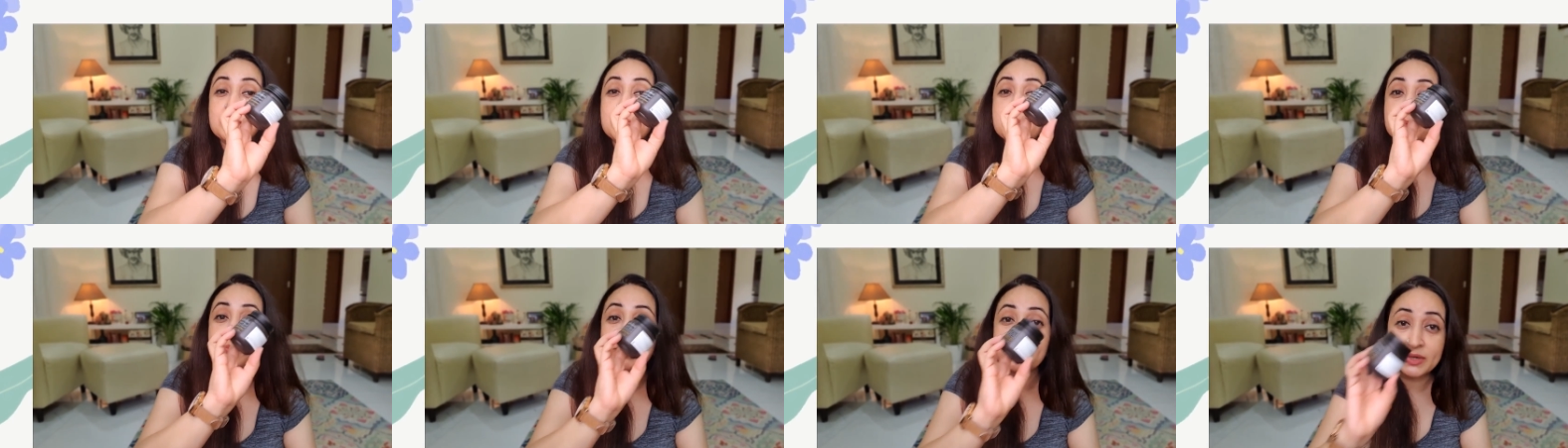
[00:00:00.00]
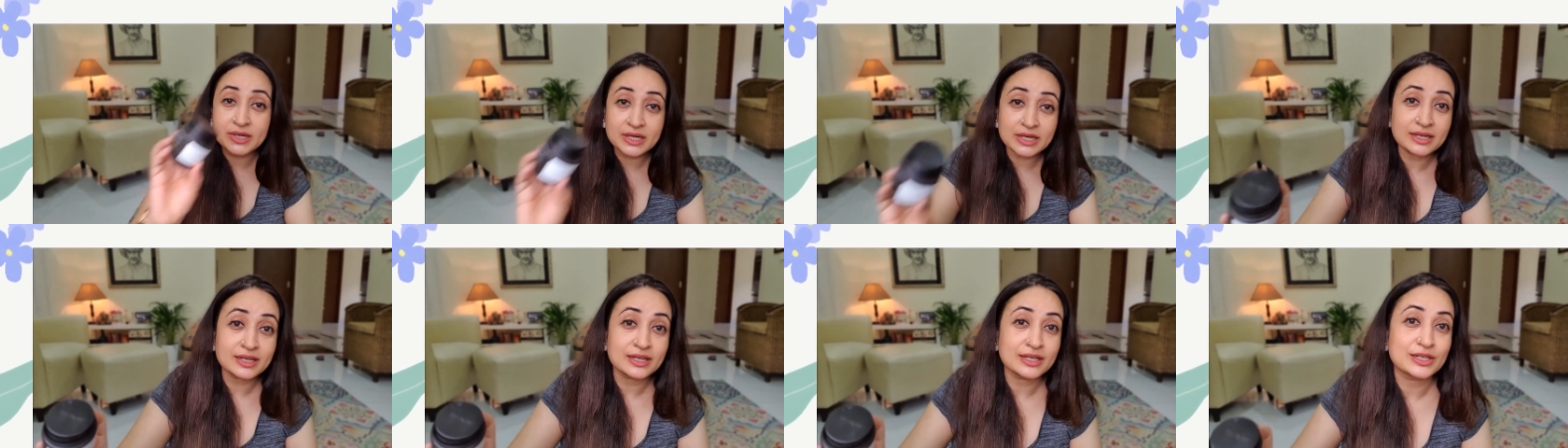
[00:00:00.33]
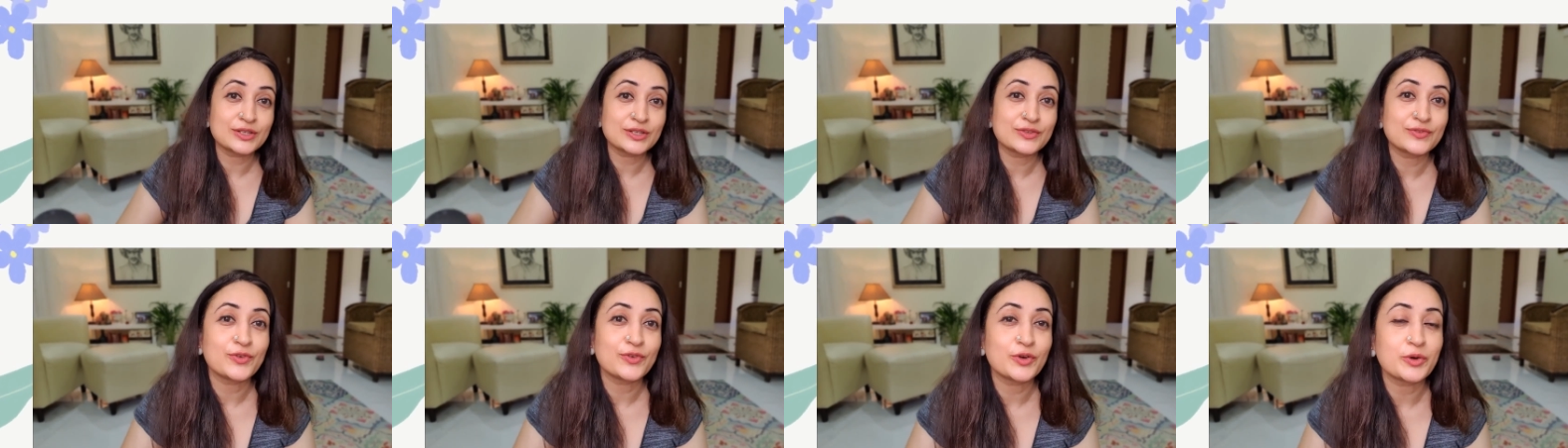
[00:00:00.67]
Brilliant
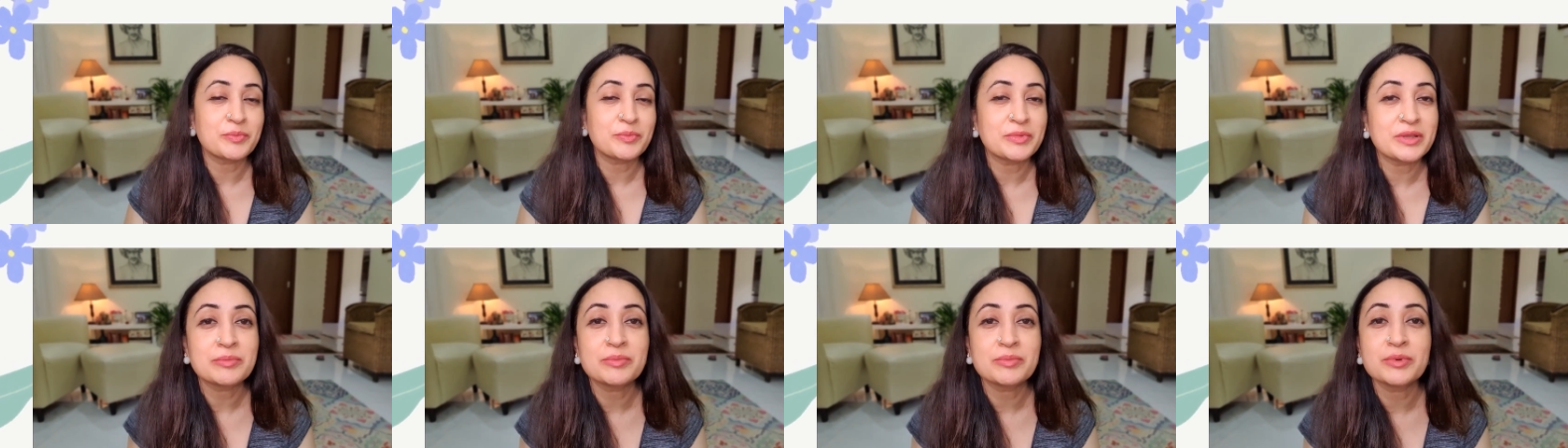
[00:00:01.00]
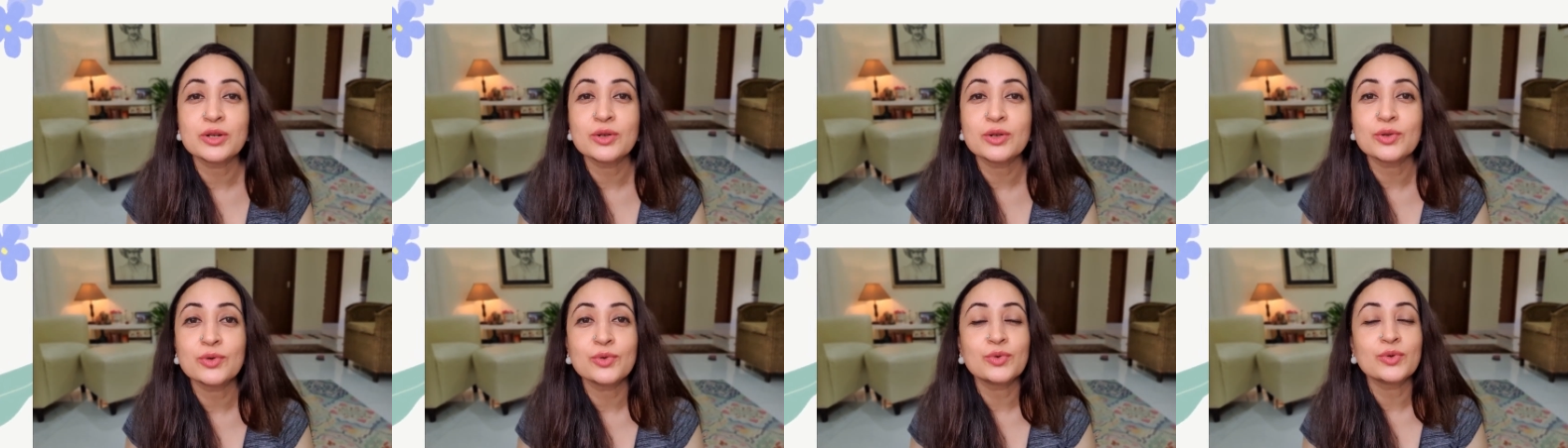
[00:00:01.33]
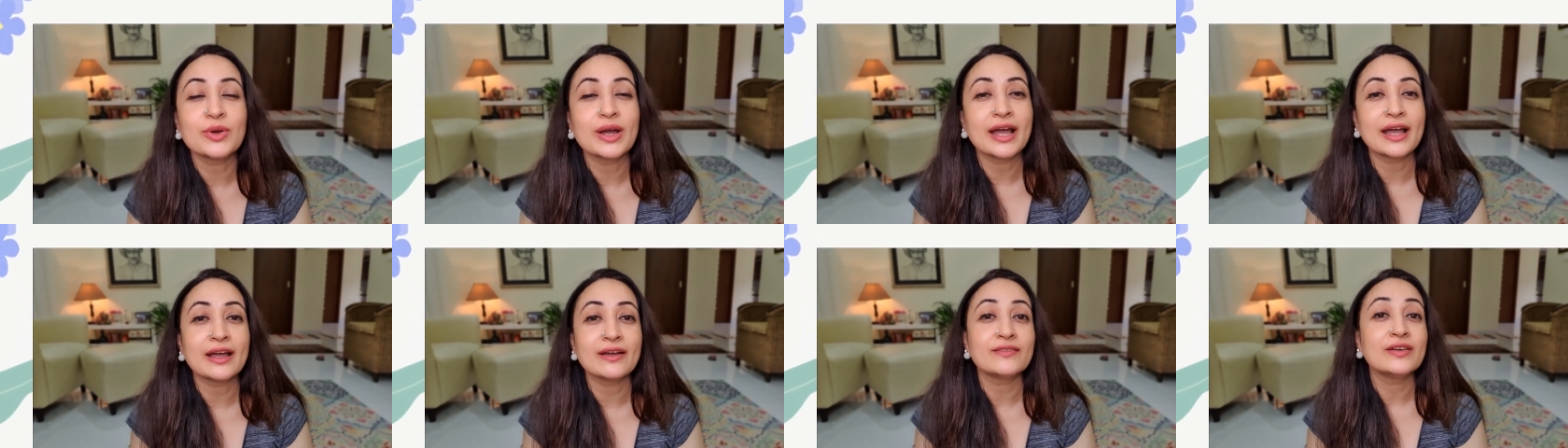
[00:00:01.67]
for people who
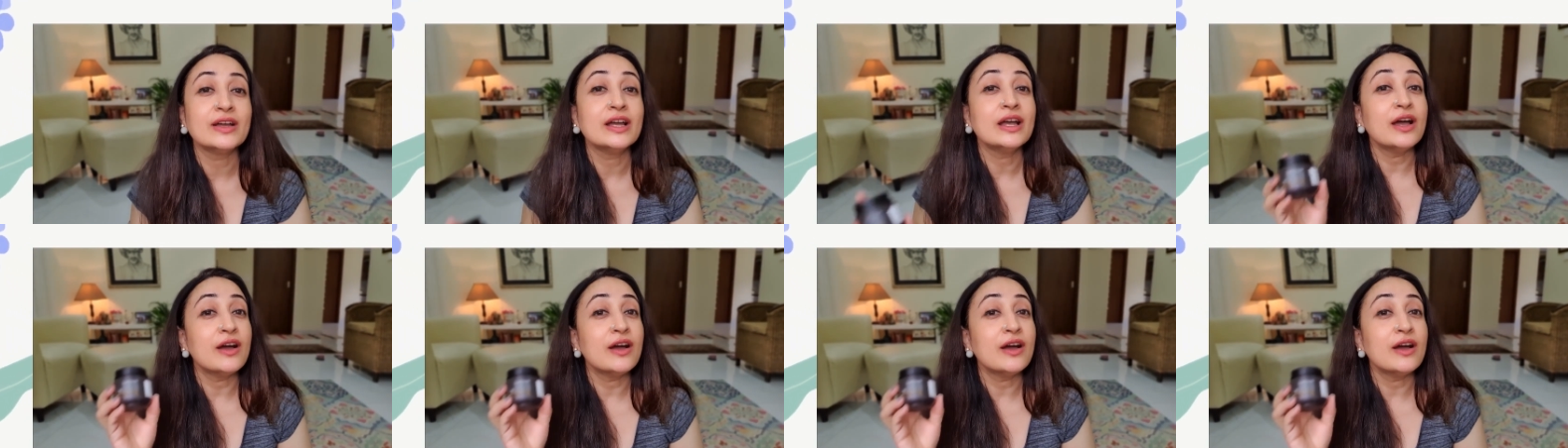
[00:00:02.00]
have